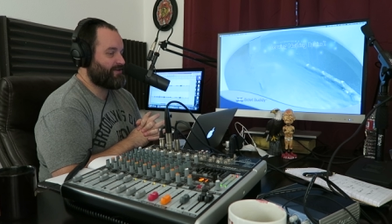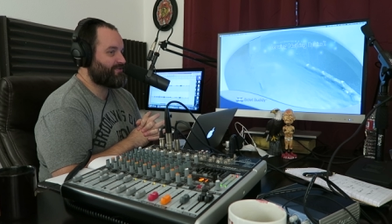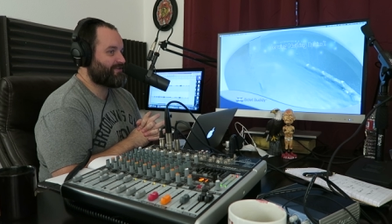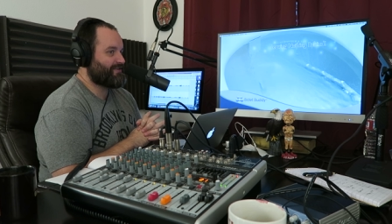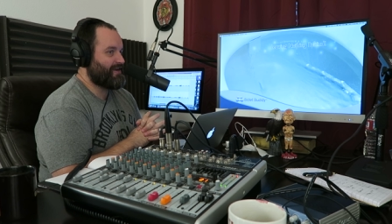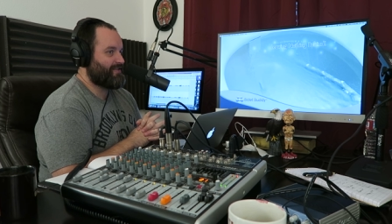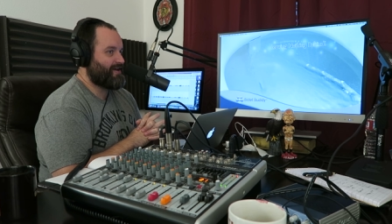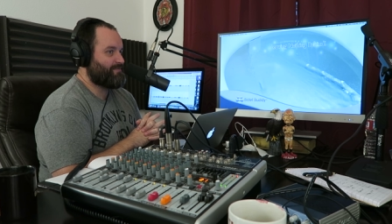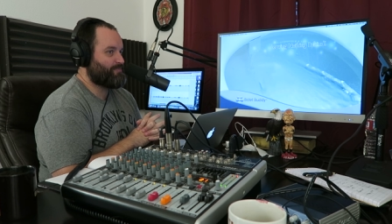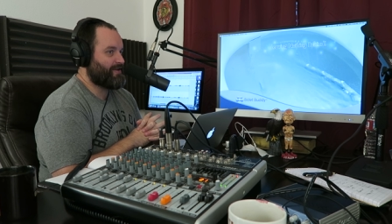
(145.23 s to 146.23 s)
used to seeing a
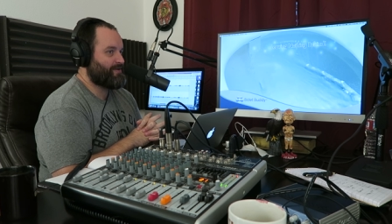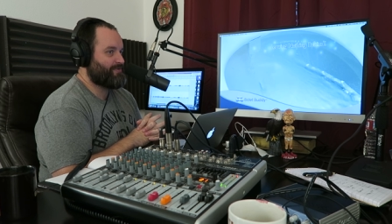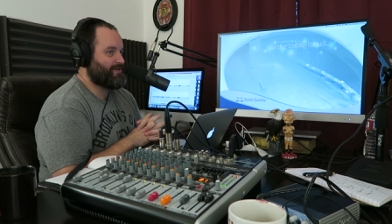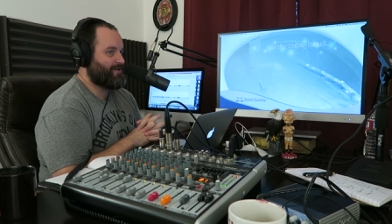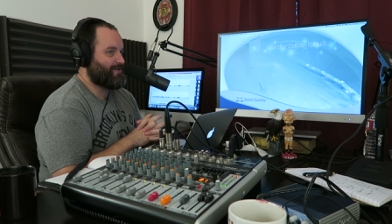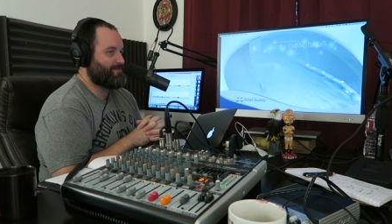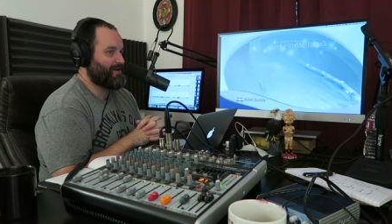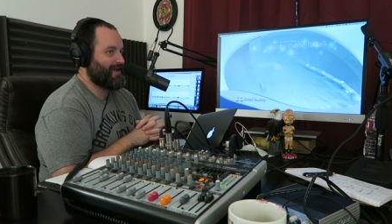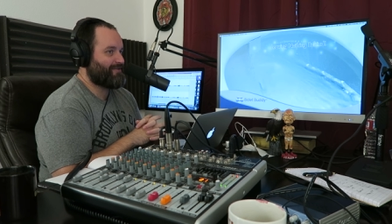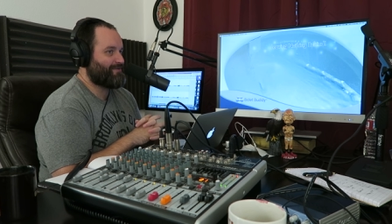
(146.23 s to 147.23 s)
lot of blood when you go to the
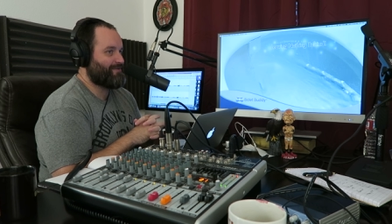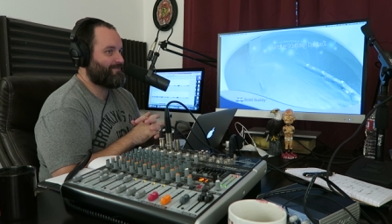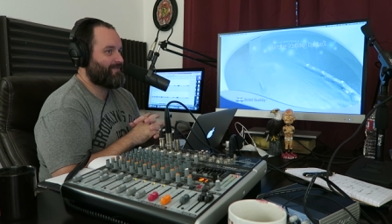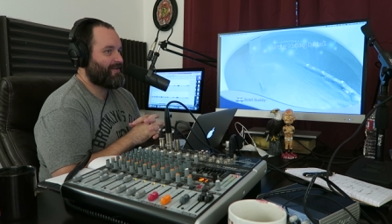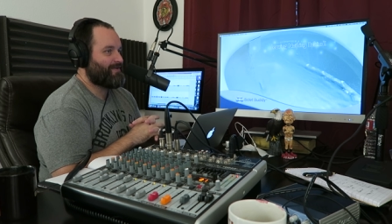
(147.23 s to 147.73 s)
bathroom.